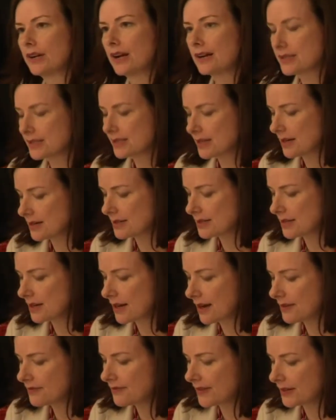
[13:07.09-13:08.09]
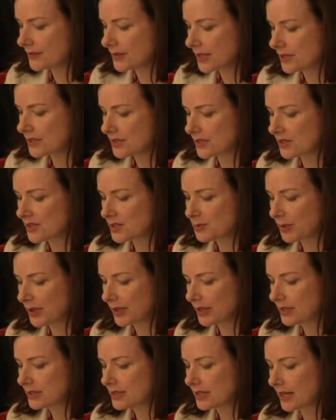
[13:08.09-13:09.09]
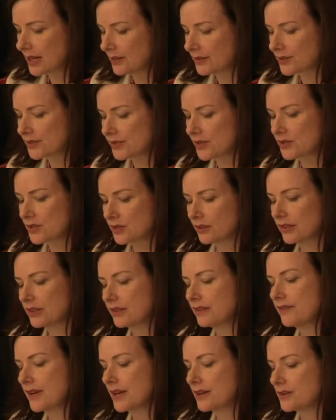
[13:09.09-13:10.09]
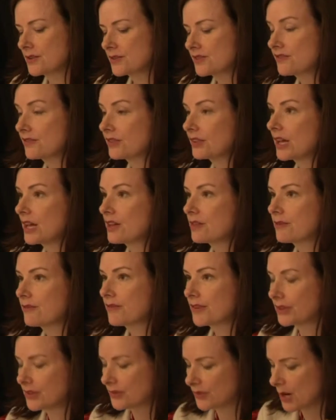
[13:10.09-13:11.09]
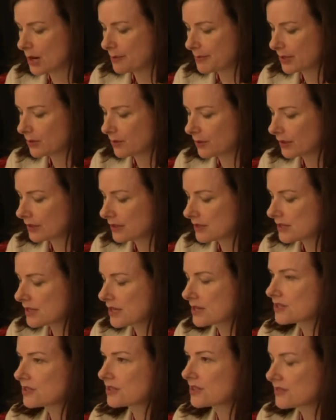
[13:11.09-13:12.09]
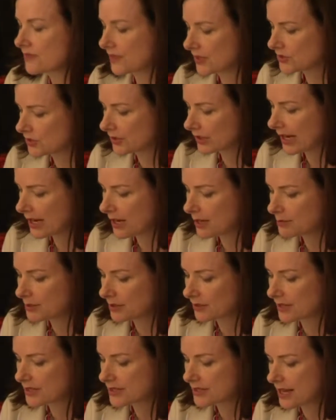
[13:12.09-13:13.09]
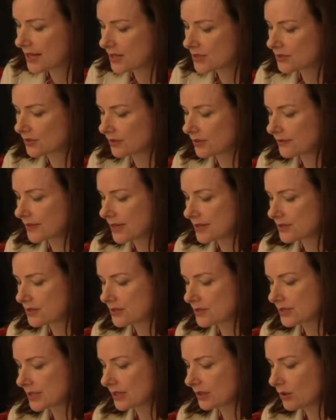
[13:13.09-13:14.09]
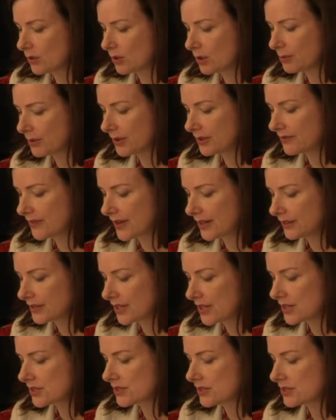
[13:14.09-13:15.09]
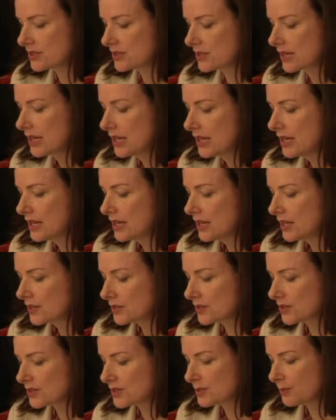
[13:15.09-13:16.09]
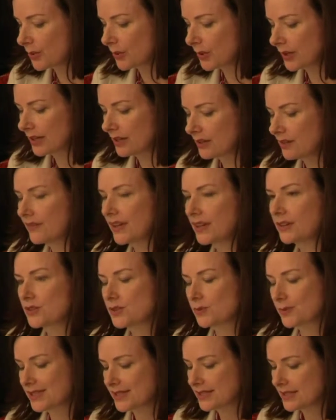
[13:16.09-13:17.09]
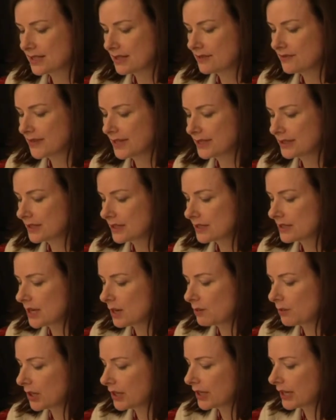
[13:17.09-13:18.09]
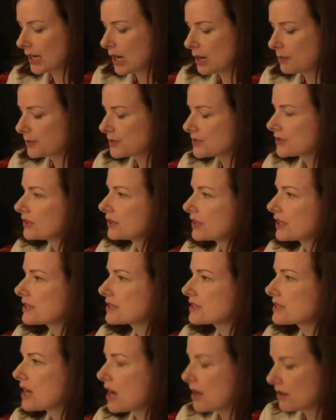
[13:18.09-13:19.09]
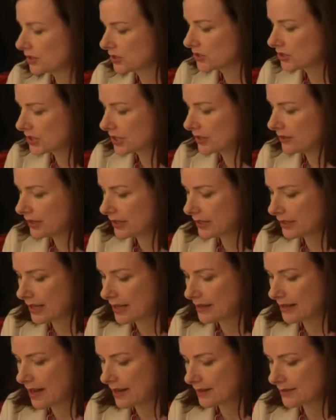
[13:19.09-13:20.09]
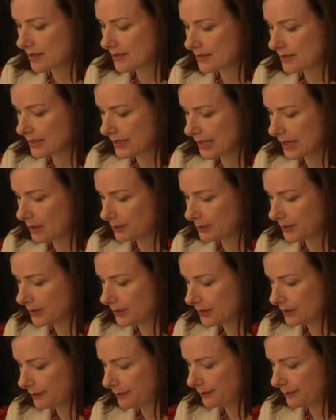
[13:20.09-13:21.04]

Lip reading: and ICICI Foundation, is bringing together social innovators, philanthropic organizations, venture capitalists, angel investors, and corporate foundations to support innovators with seed funding, networking opportunities, knowledge sharing, and access to capital.